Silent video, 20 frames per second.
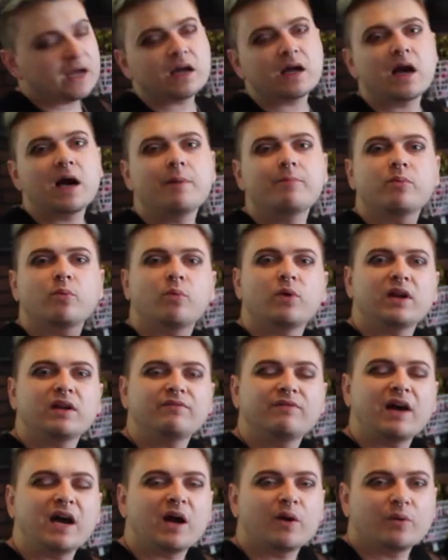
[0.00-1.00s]
Pick up one
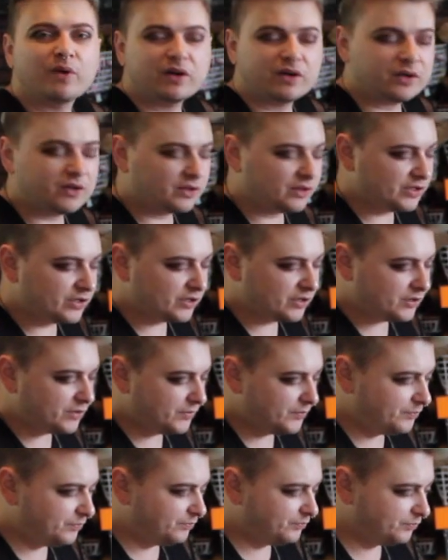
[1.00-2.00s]
of our
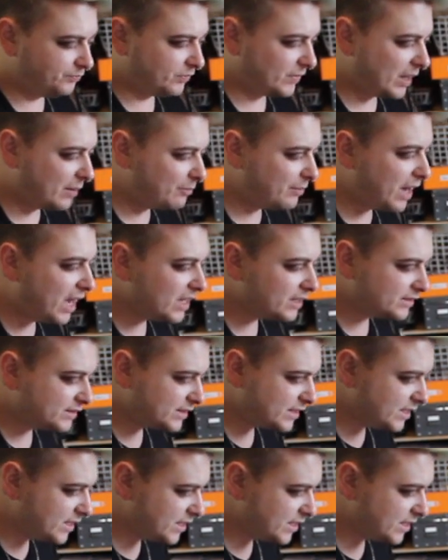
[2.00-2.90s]
little pots